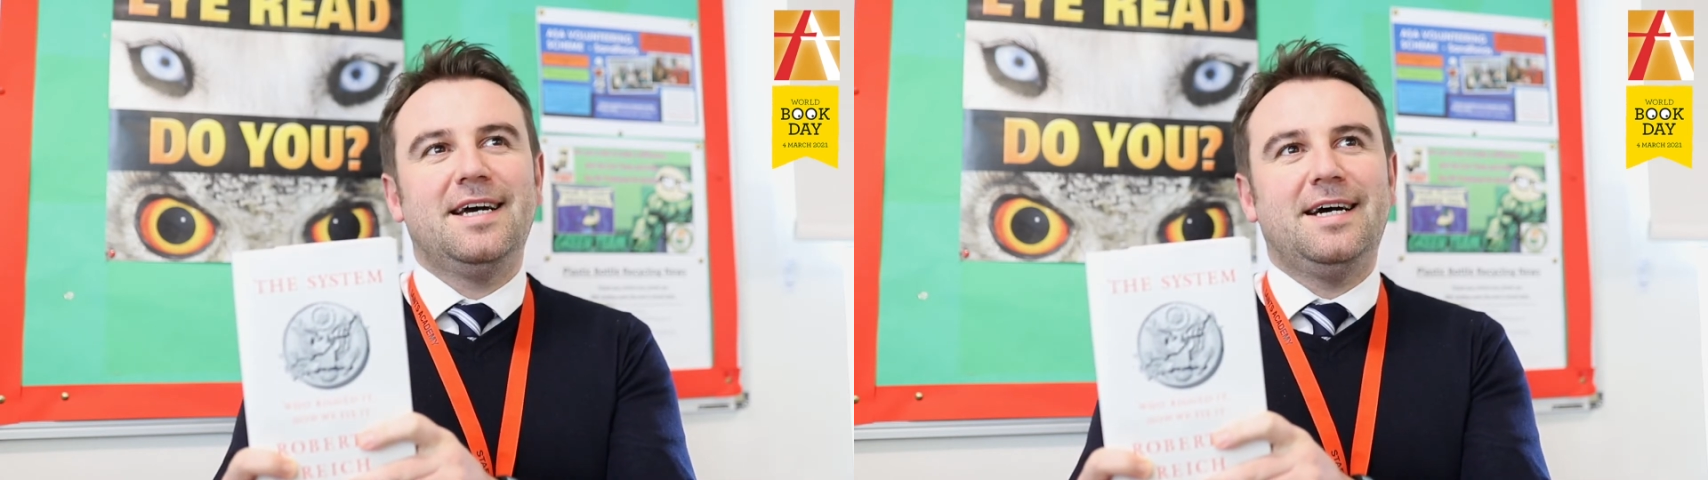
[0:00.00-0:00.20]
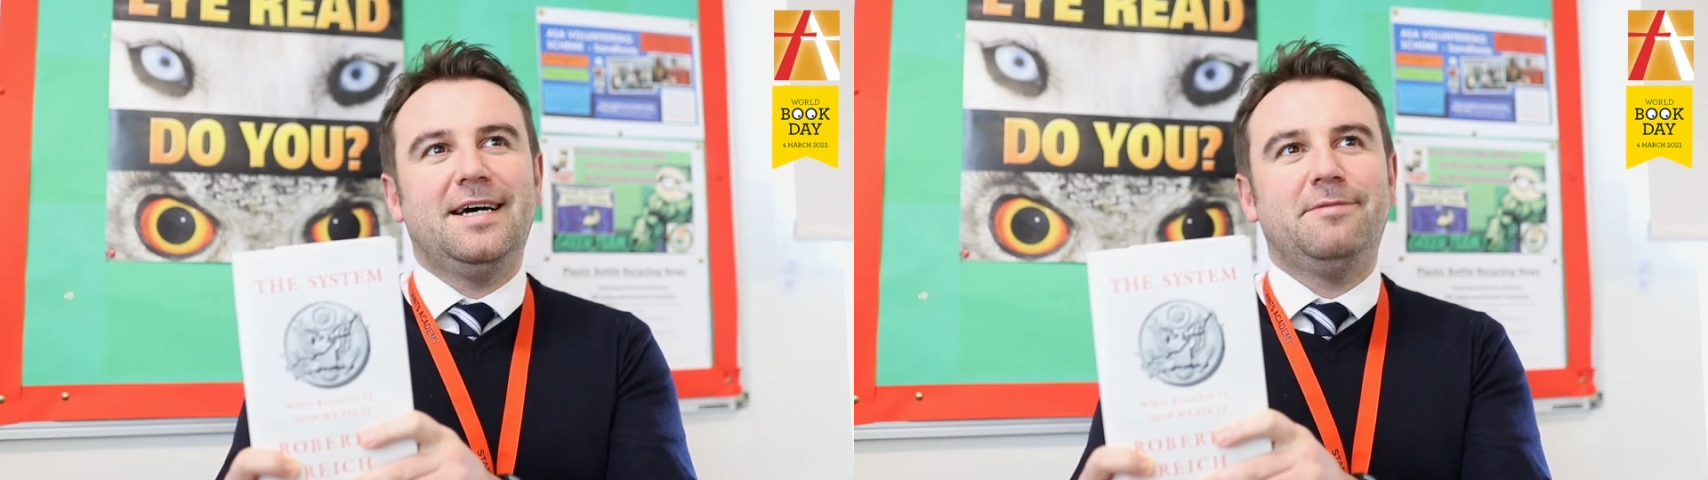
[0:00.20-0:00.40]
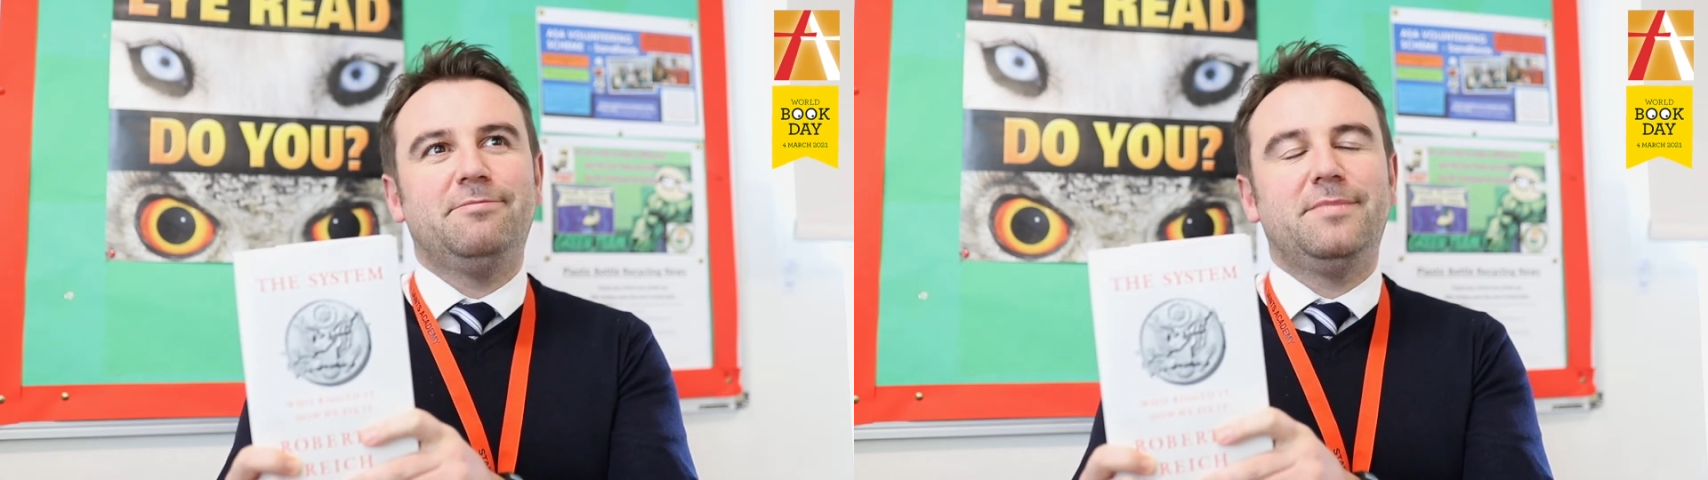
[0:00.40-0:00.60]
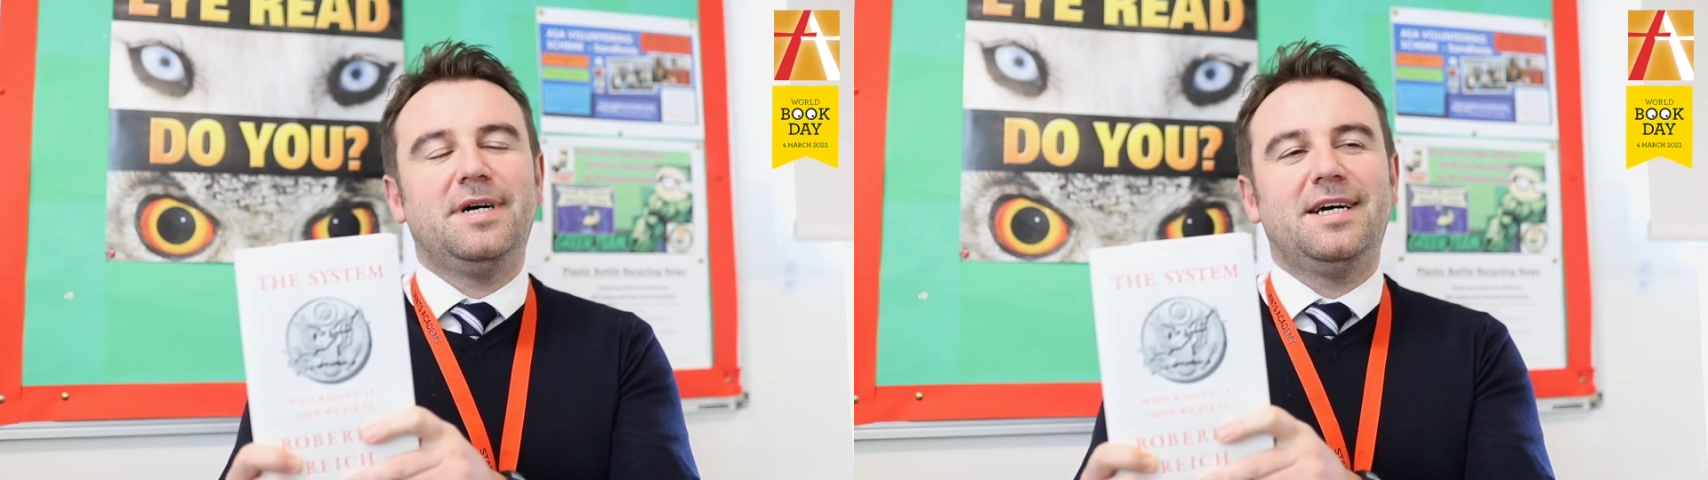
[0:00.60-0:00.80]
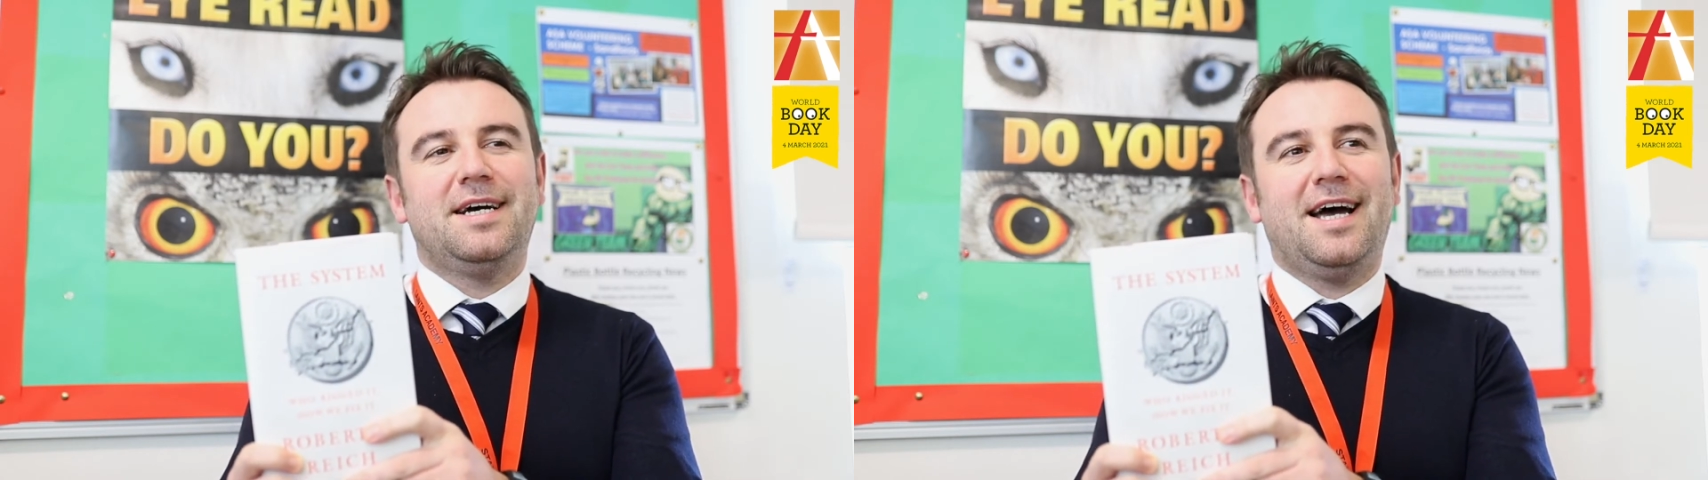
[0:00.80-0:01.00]
um,
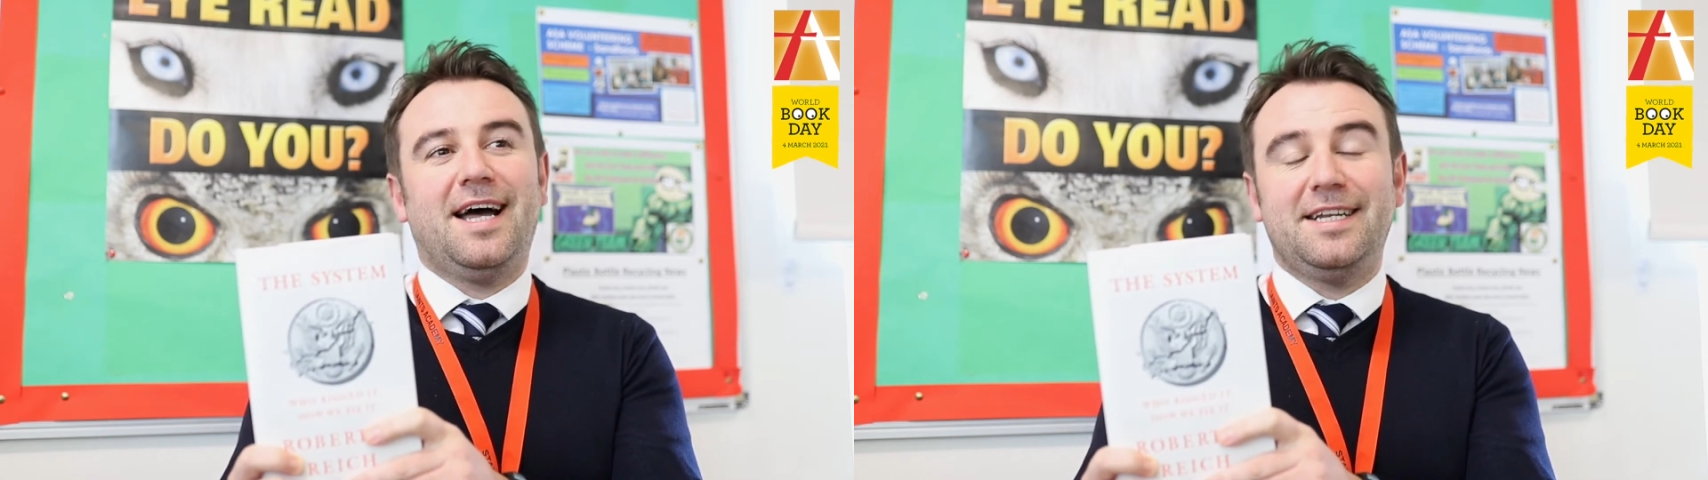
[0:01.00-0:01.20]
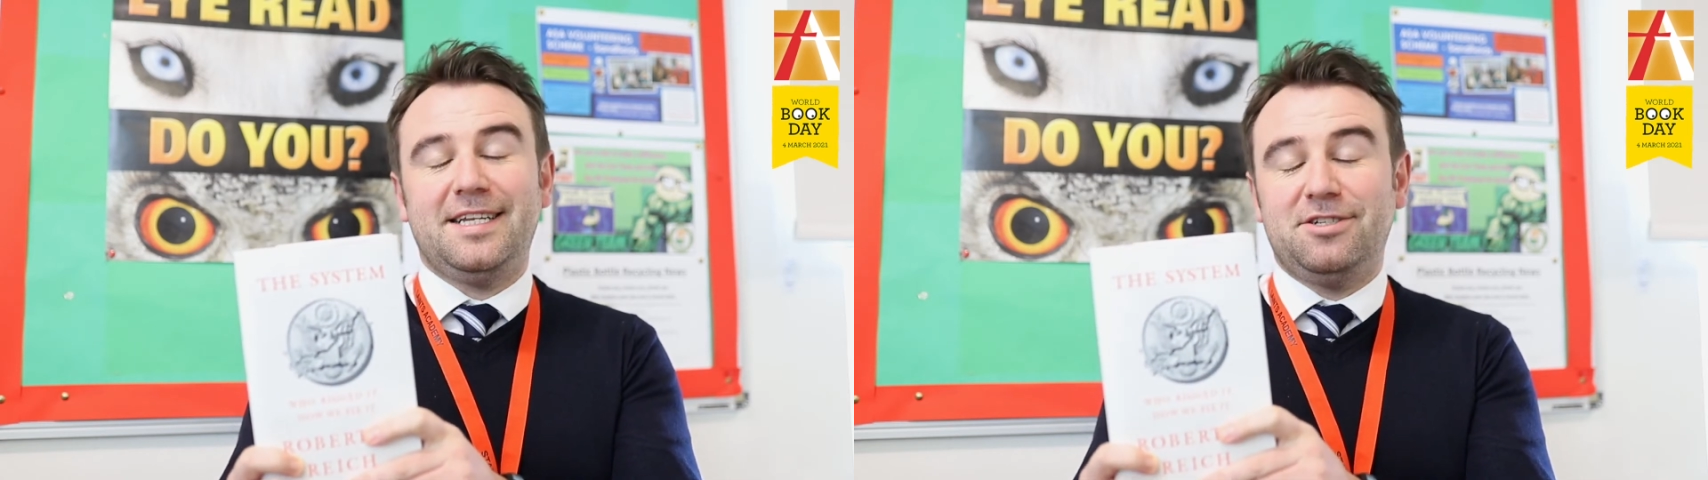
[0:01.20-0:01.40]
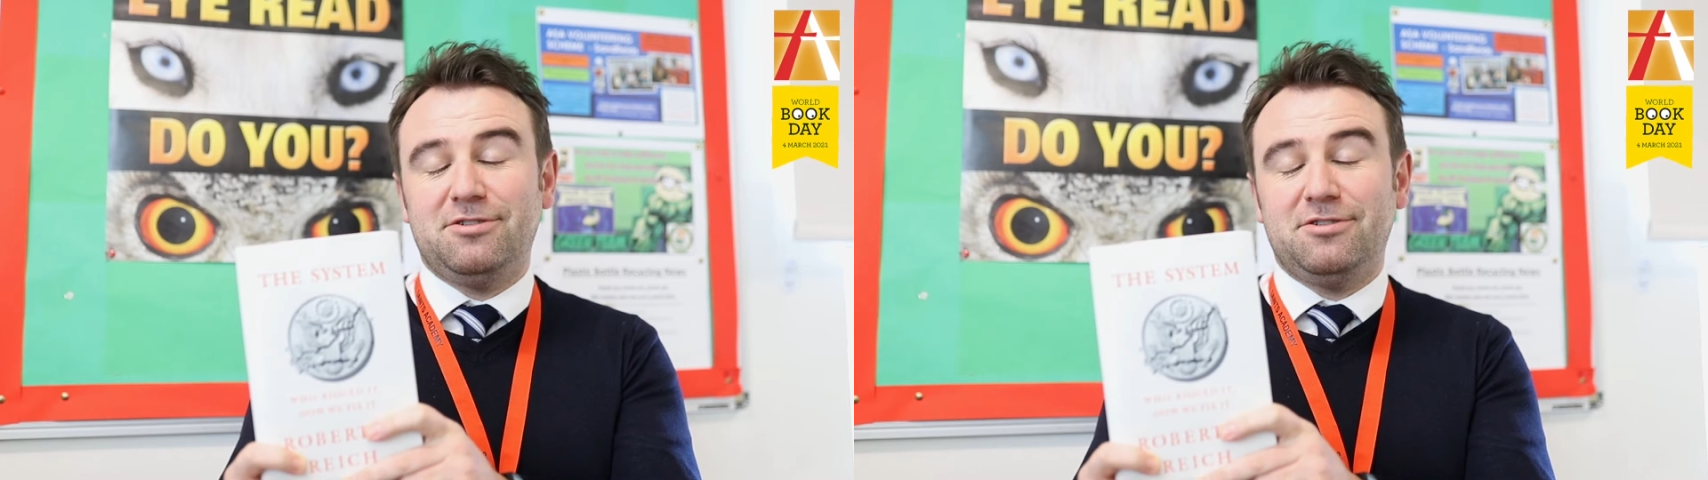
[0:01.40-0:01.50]
and it's